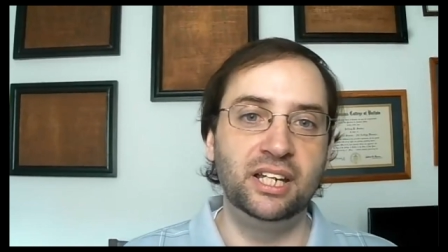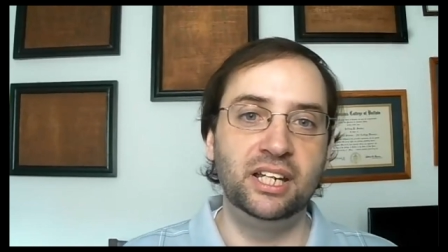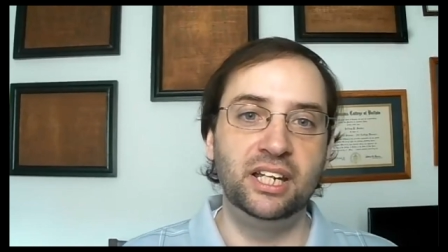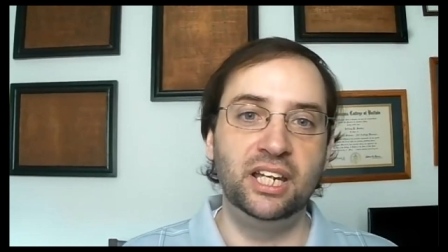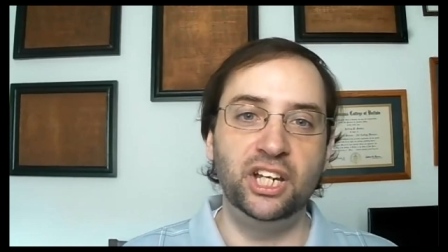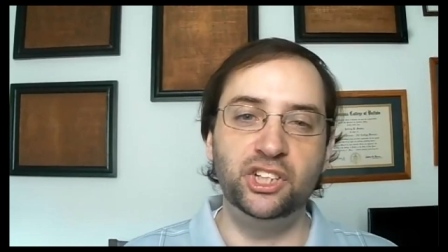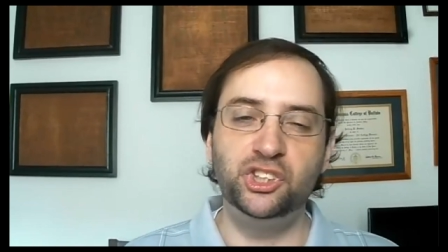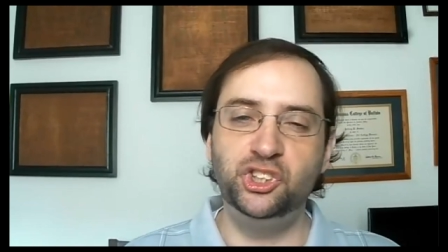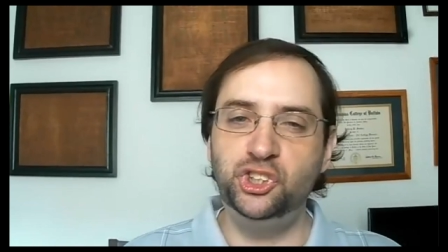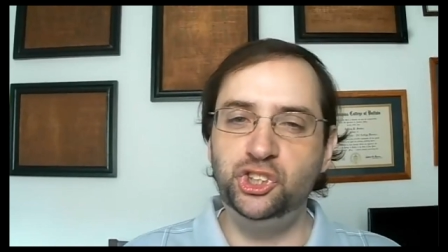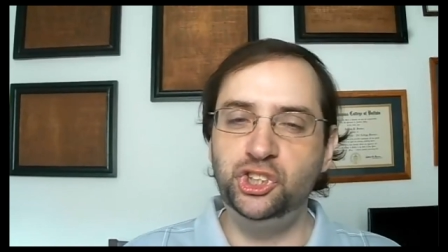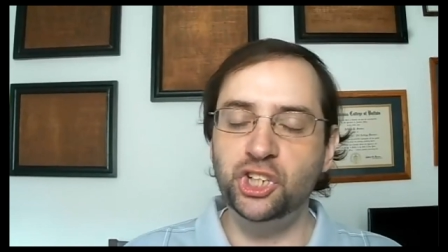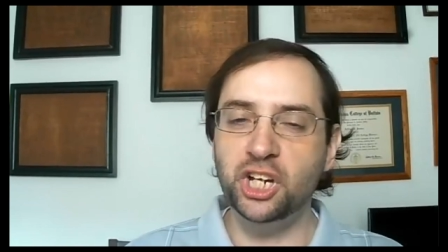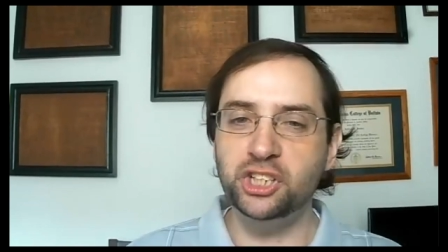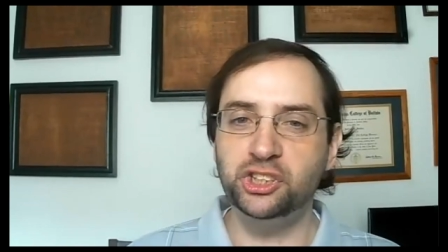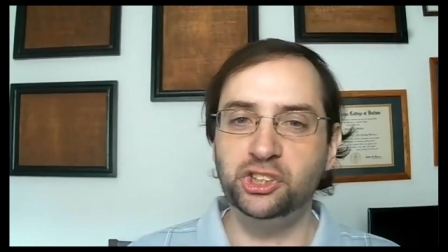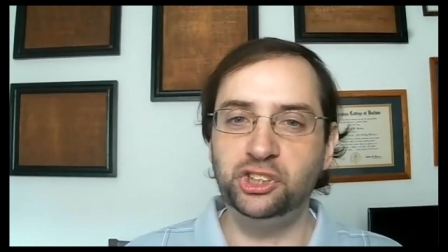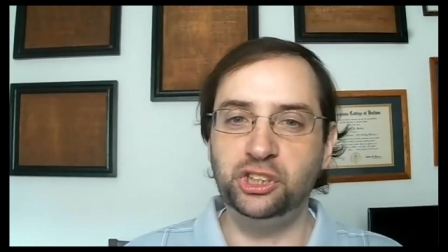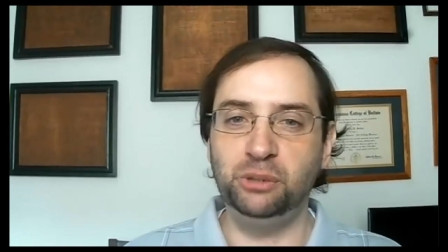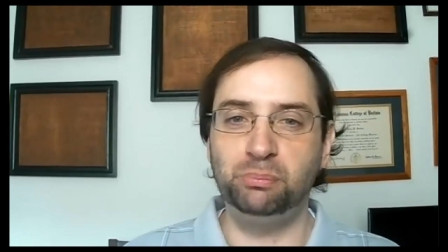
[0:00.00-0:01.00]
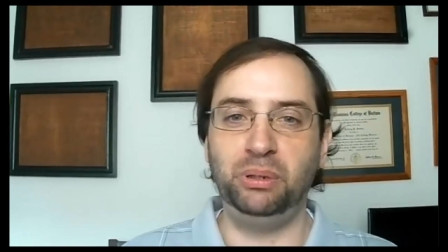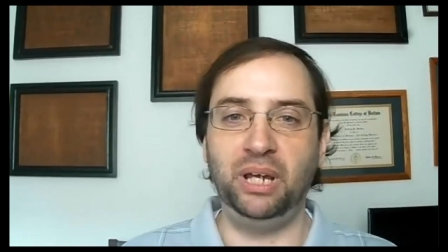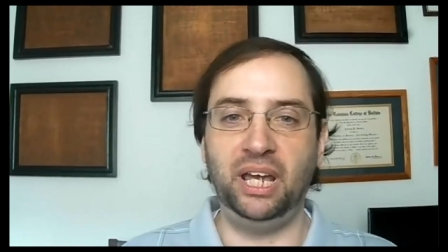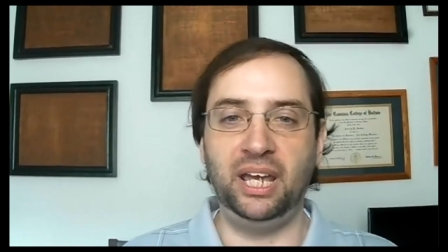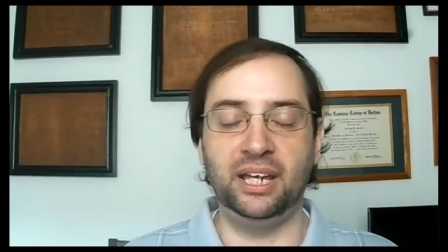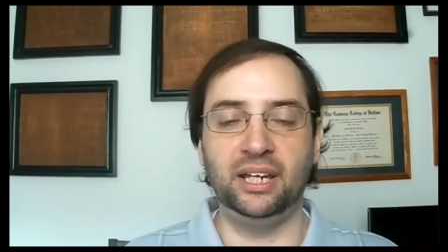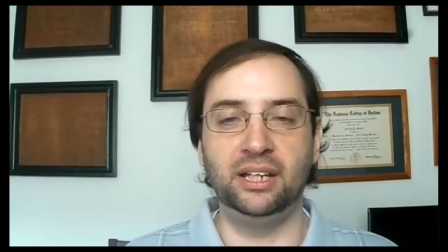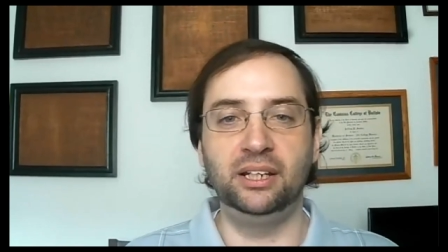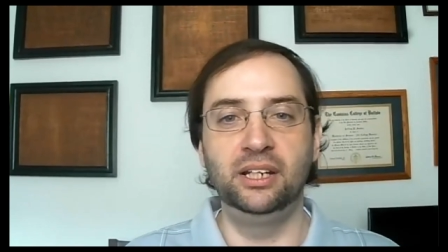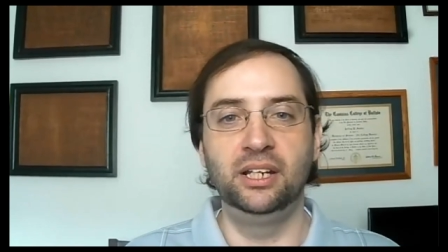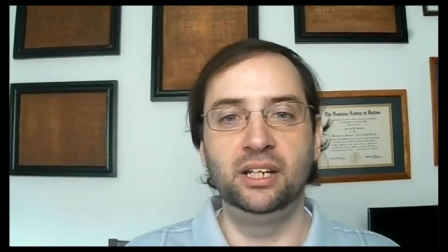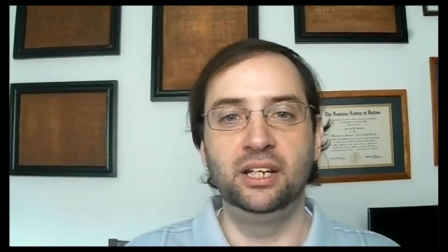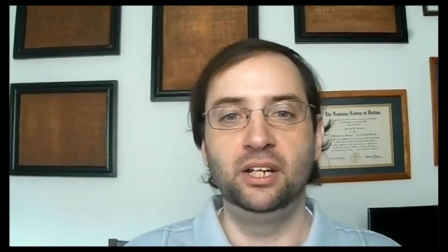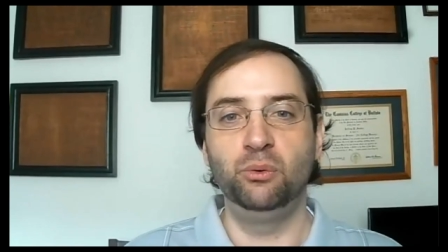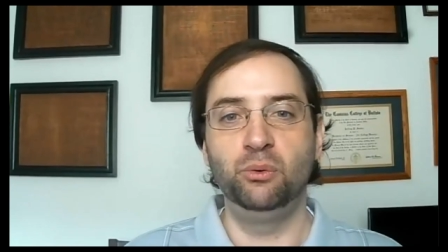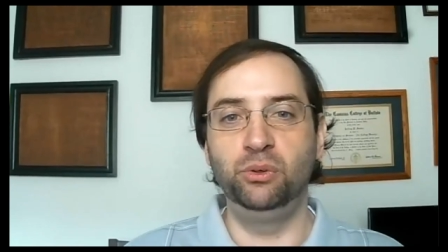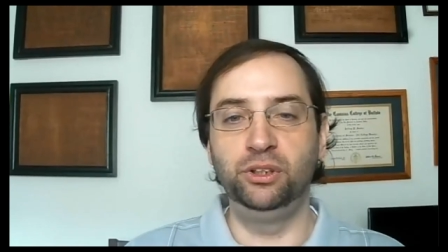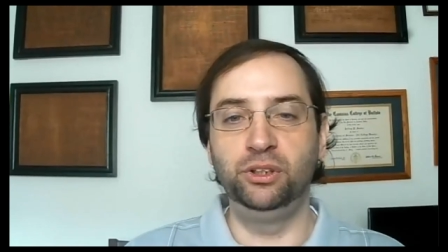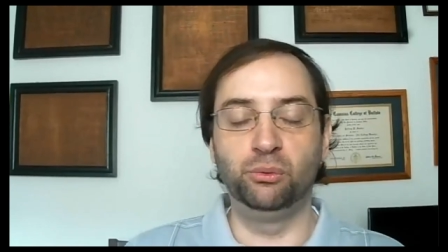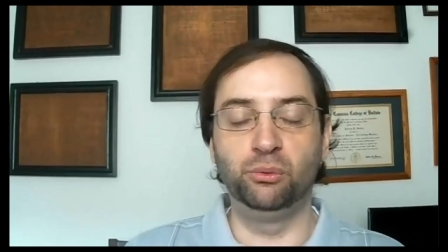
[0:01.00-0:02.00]
It's just Japan
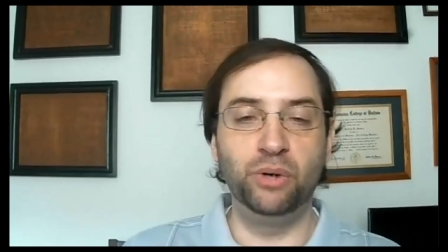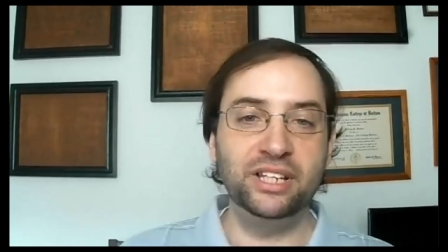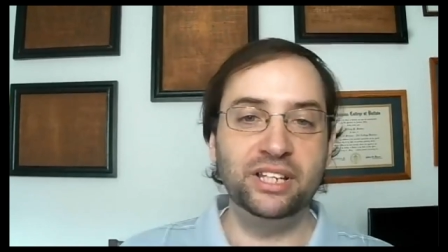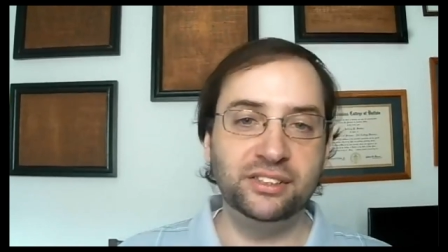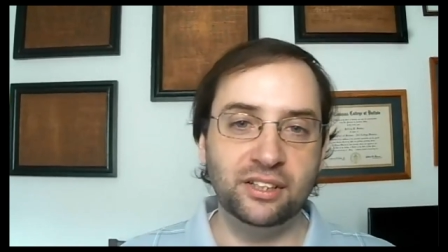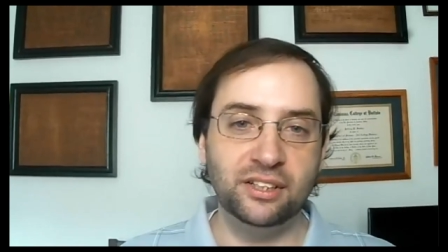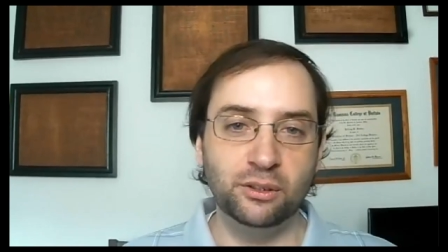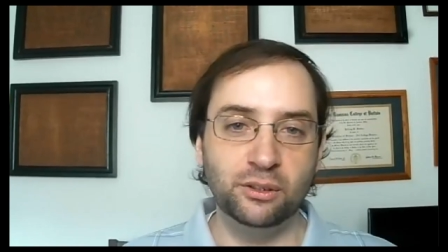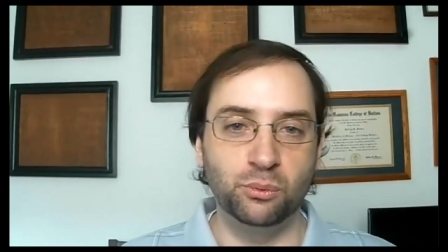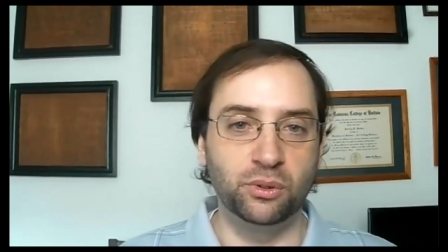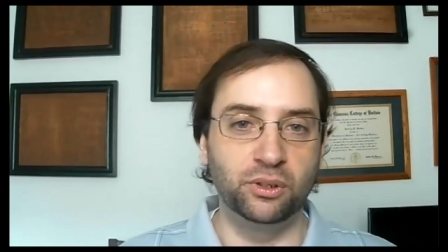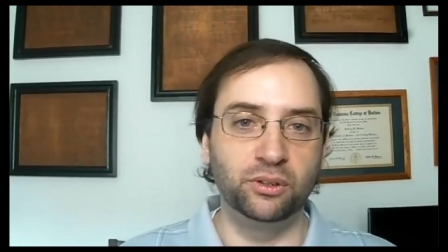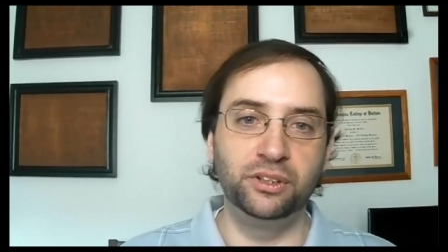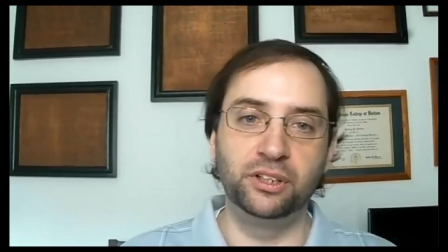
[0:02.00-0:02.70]
when the rest of the world,